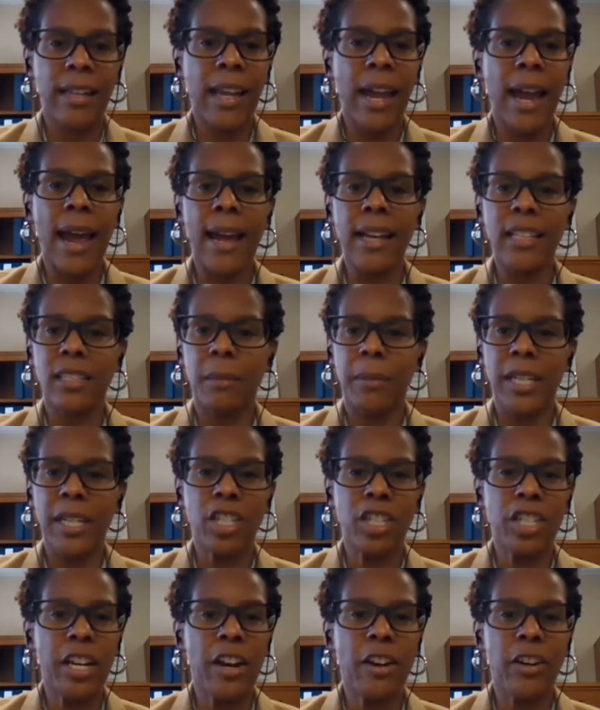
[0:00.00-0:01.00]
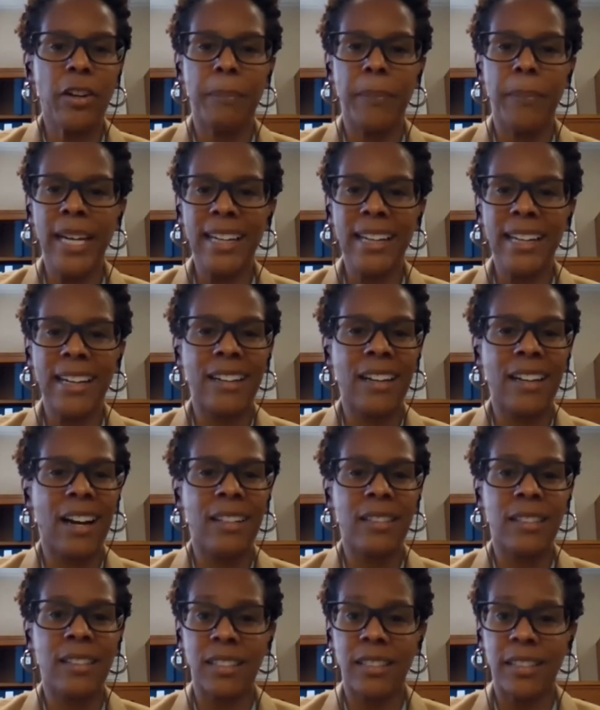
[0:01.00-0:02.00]
There has to be shared meaning and
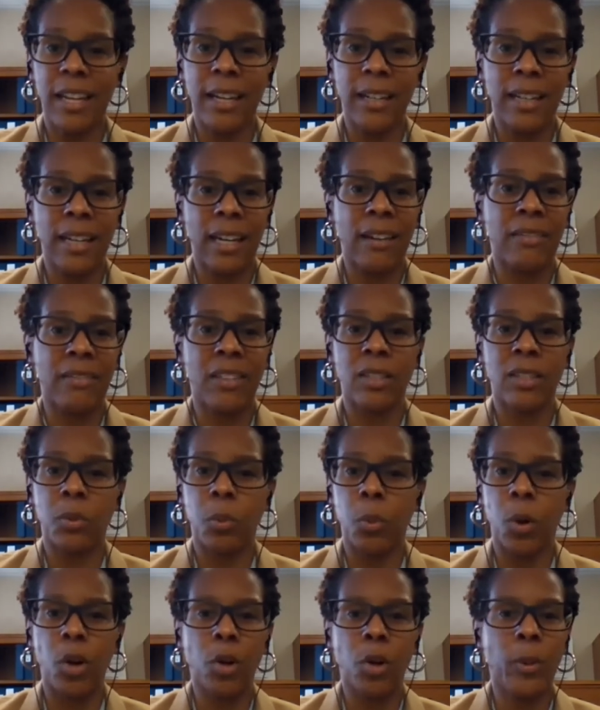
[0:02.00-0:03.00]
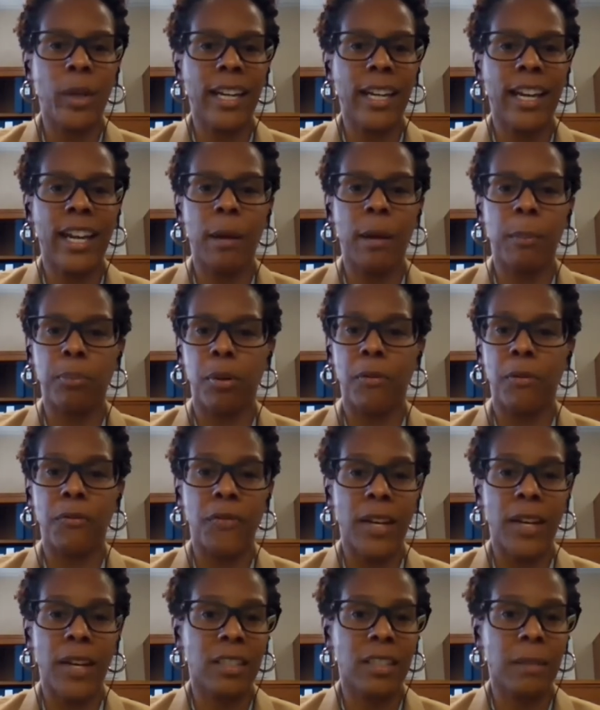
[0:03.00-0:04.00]
understanding in this work. We can't
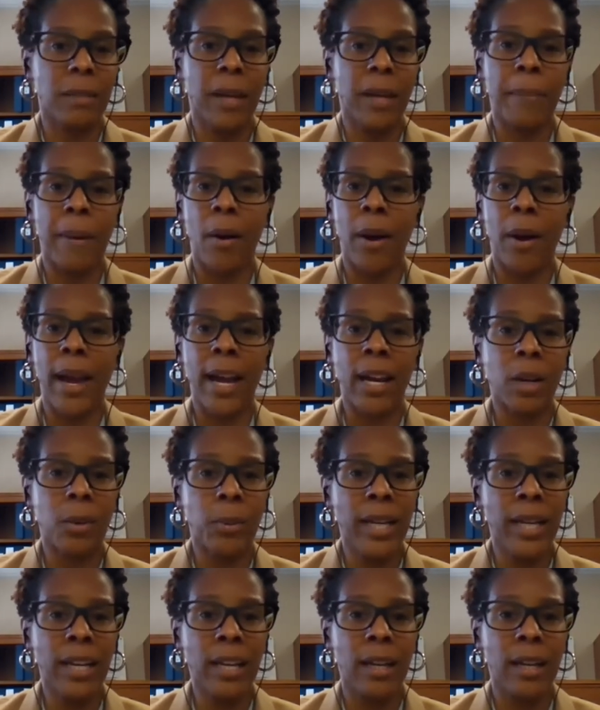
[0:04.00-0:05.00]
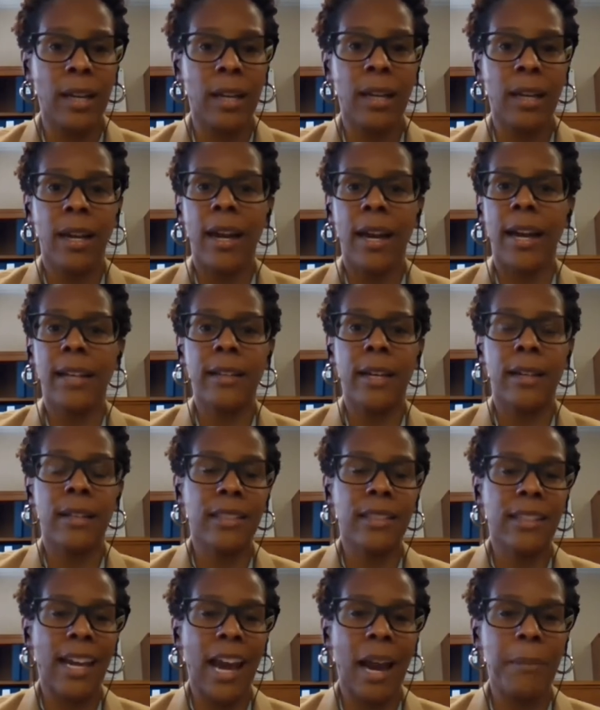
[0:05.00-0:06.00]
profess to be about equity And yet
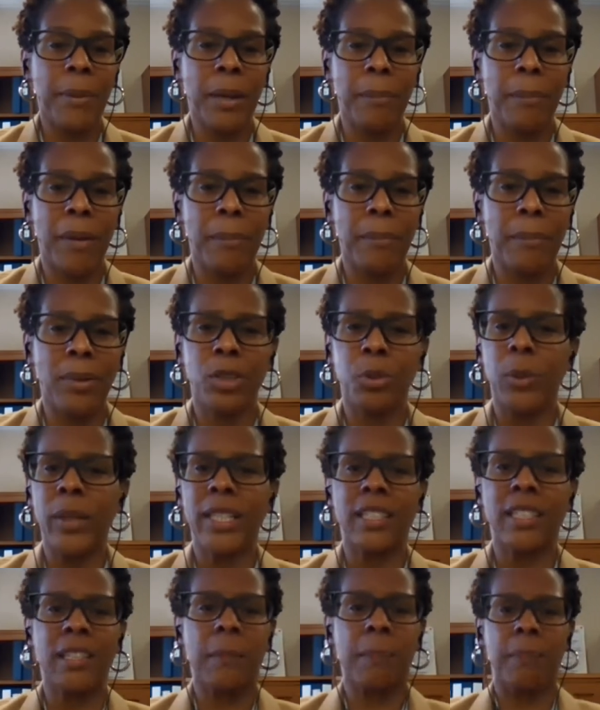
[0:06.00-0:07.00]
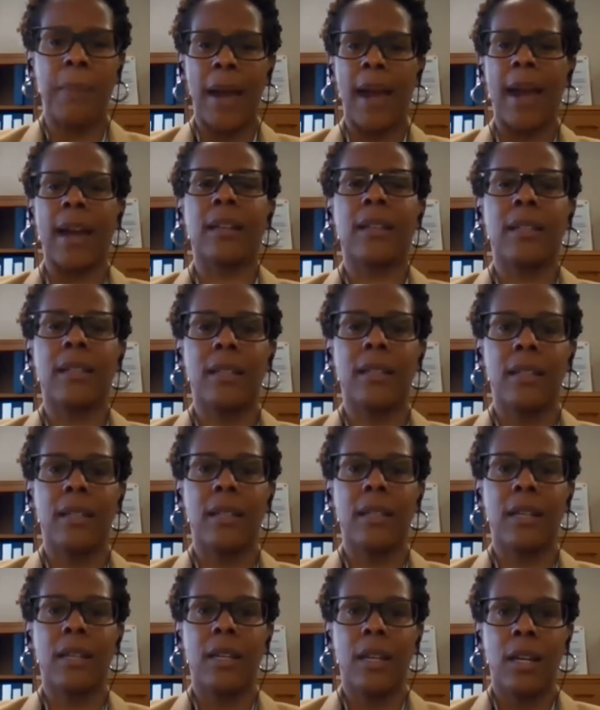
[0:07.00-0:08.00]
as cabinet members, we sit back.
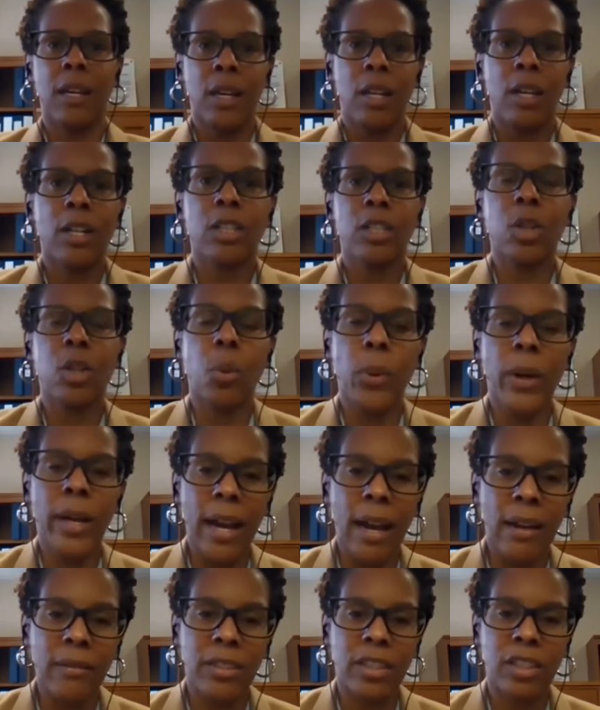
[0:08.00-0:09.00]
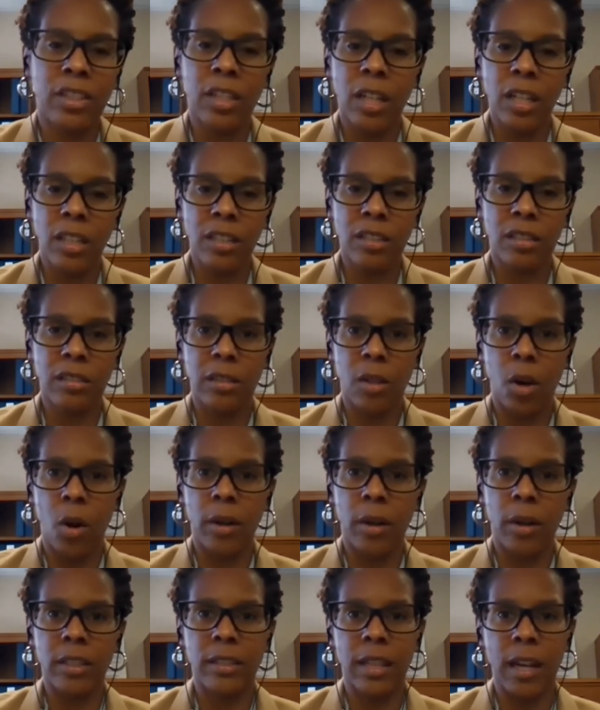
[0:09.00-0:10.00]
So we have just
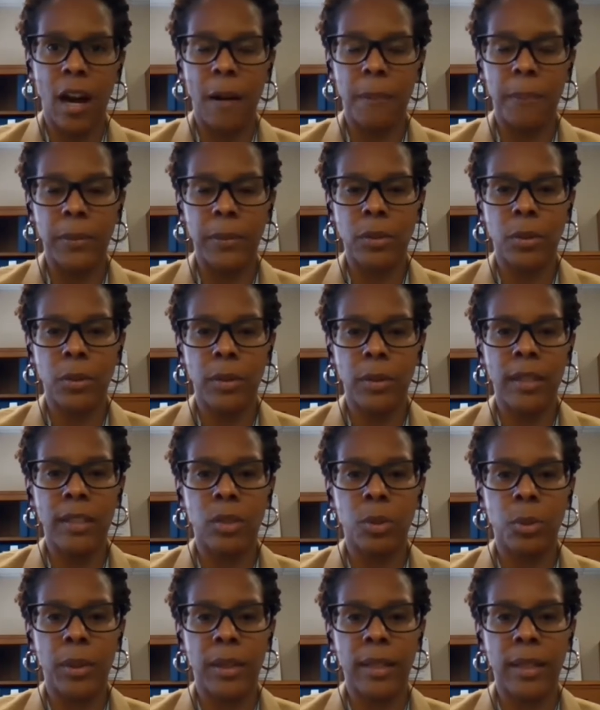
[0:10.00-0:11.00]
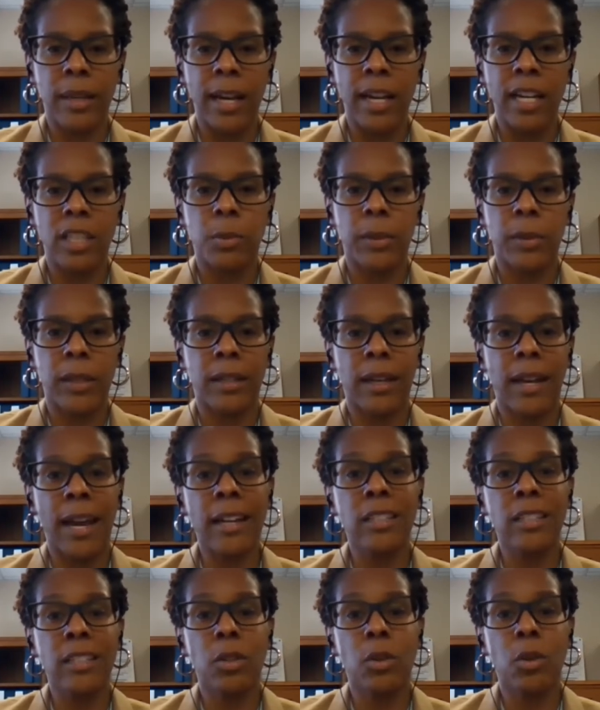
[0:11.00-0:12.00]
launched the opportunity to engage with an
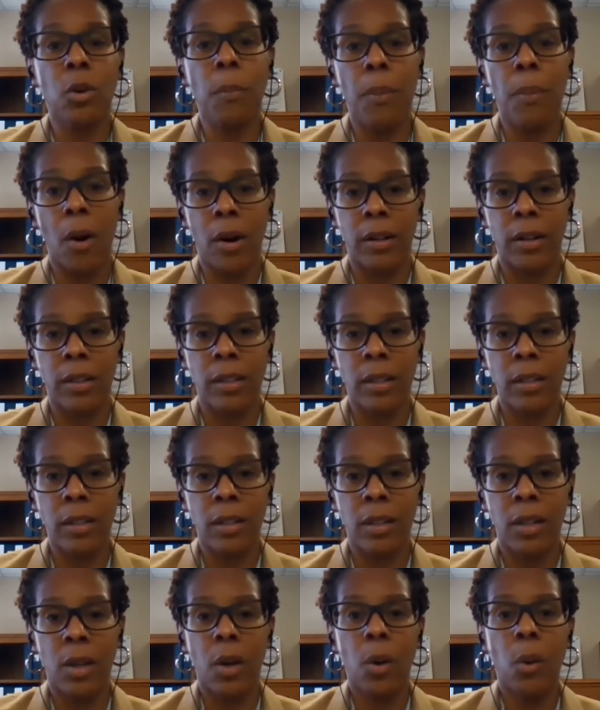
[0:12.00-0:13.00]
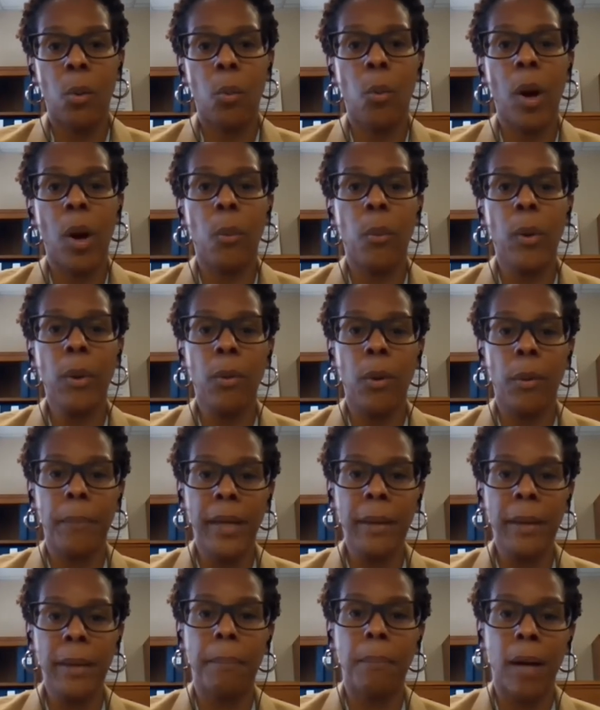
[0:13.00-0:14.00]
external partner where we will
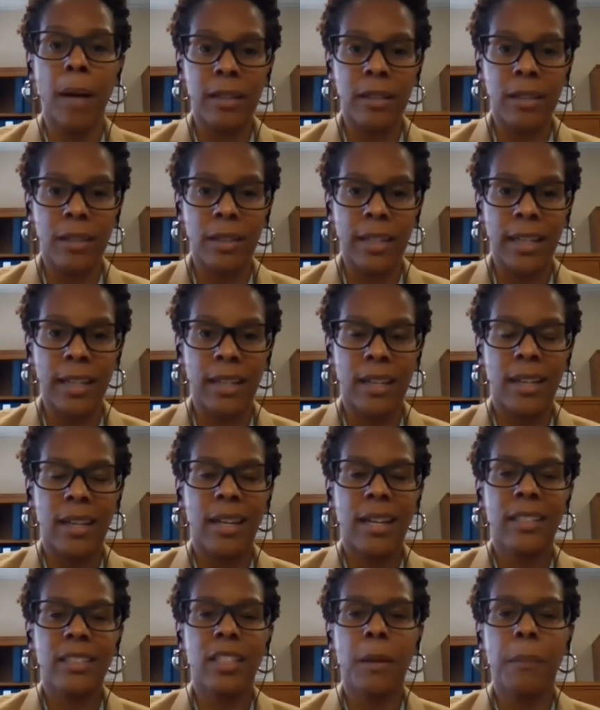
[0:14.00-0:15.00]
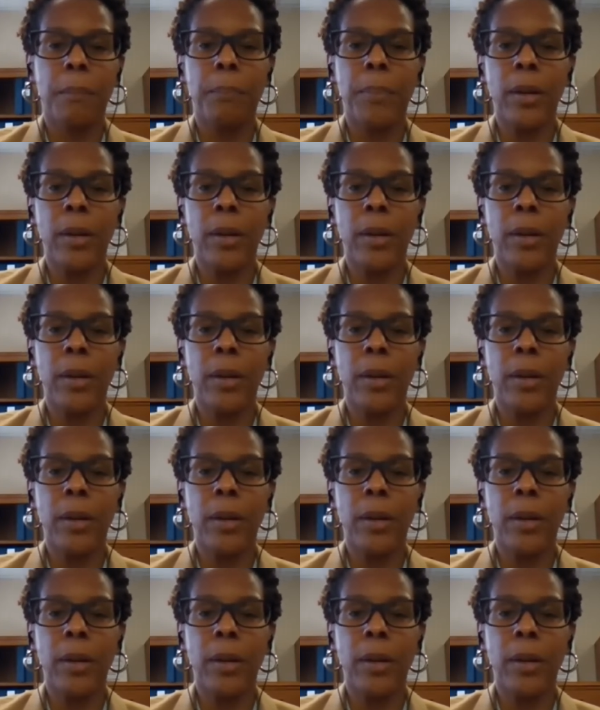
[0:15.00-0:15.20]
meet monthly to